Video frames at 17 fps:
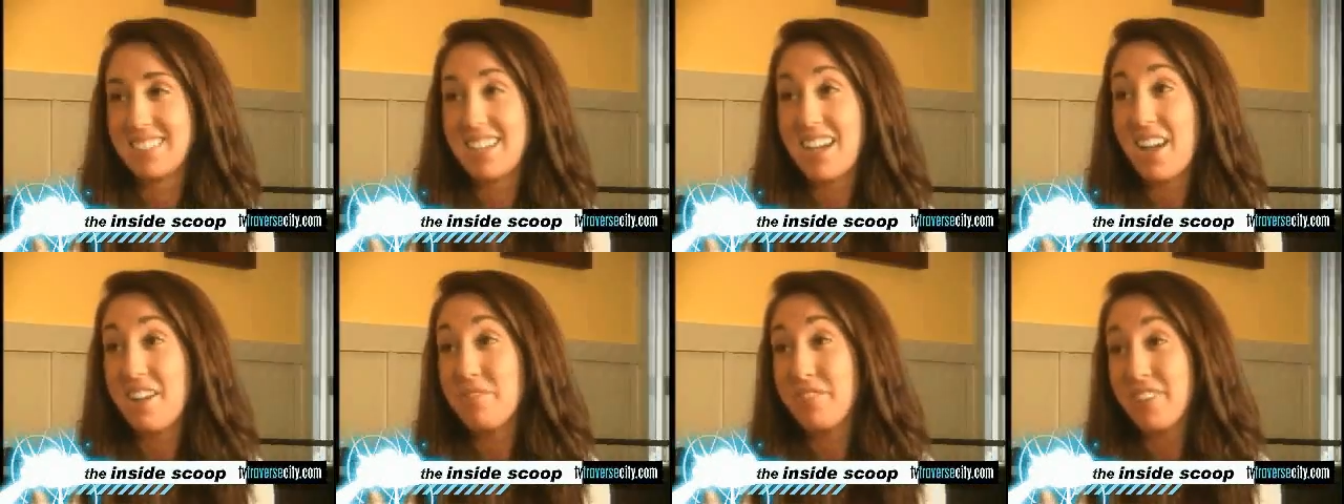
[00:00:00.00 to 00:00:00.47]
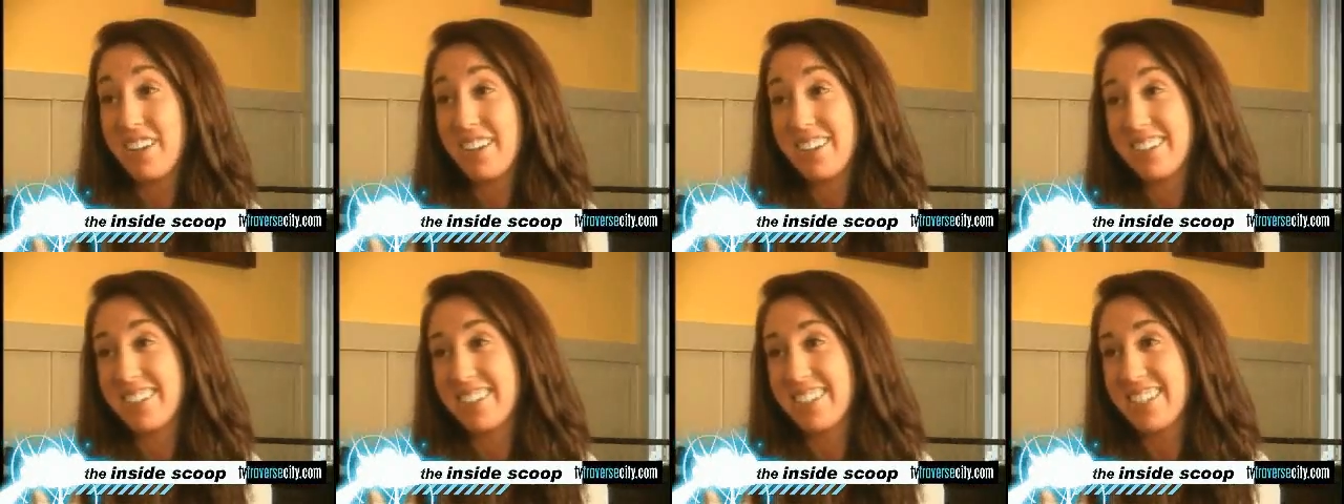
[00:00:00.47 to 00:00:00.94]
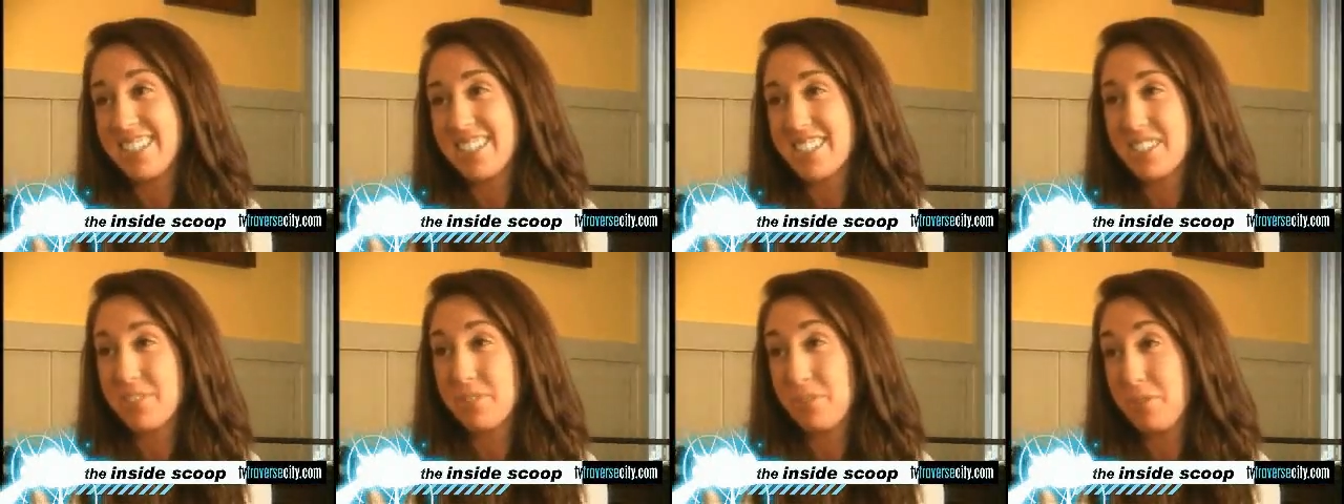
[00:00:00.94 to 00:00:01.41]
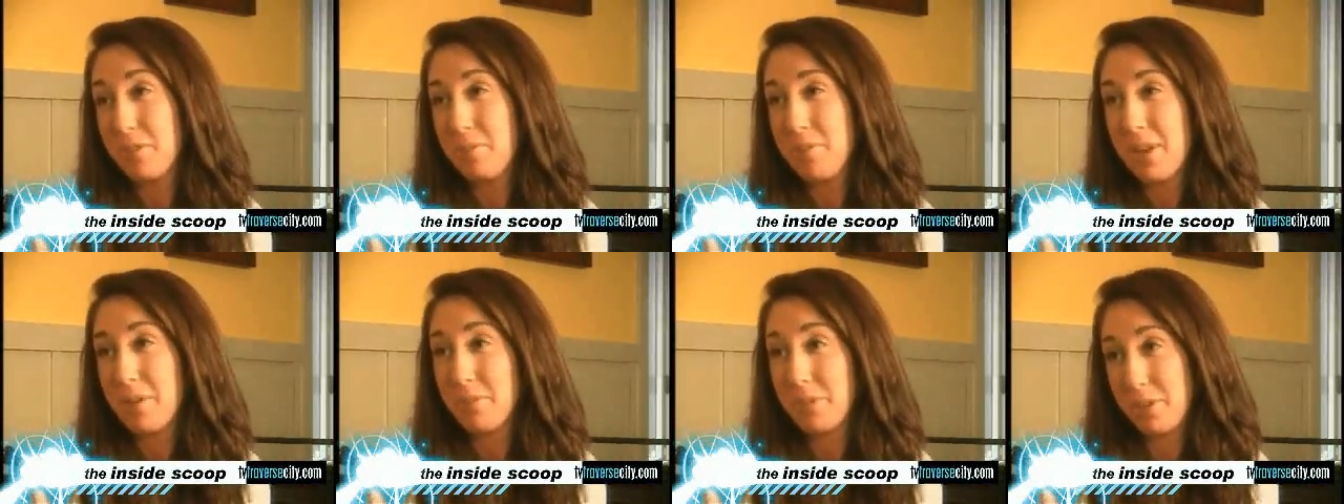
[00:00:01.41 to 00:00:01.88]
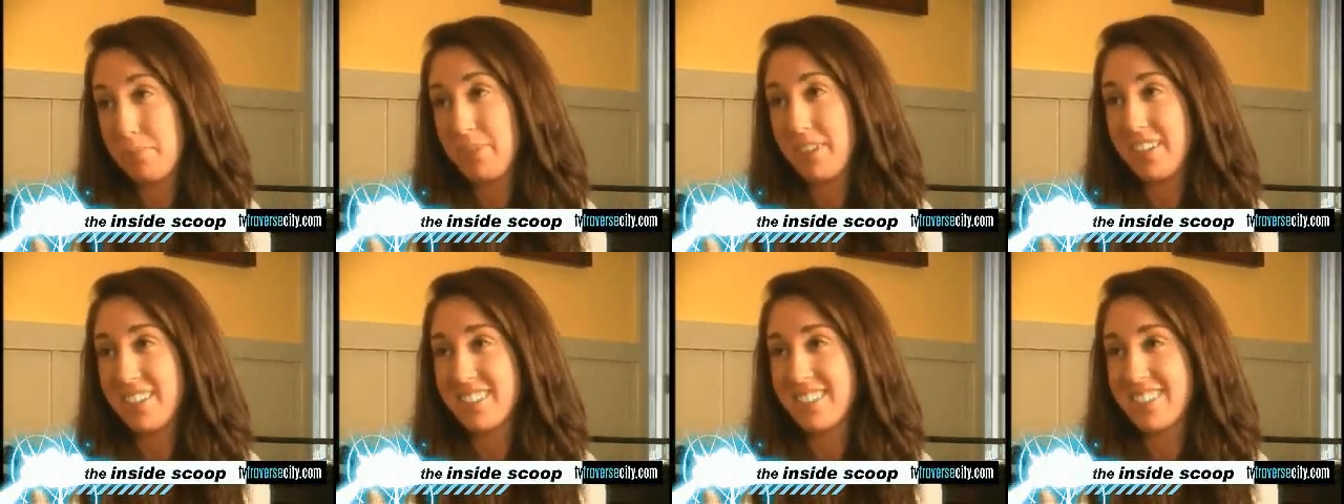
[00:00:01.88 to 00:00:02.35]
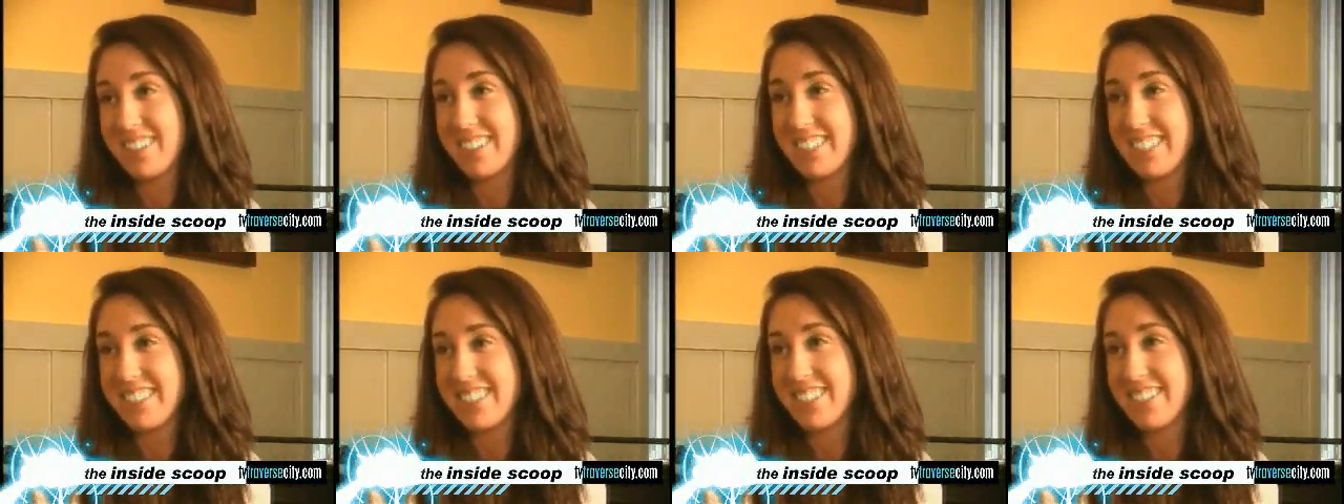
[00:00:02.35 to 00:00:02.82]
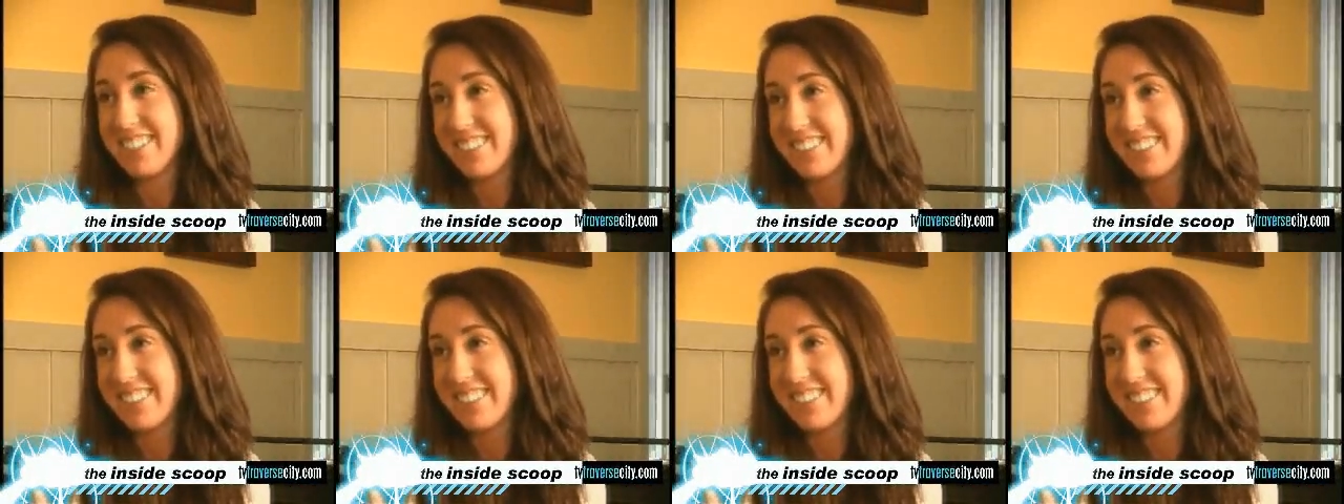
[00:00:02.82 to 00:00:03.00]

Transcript: I'm very curious. Would we be able to peek into your kitchen?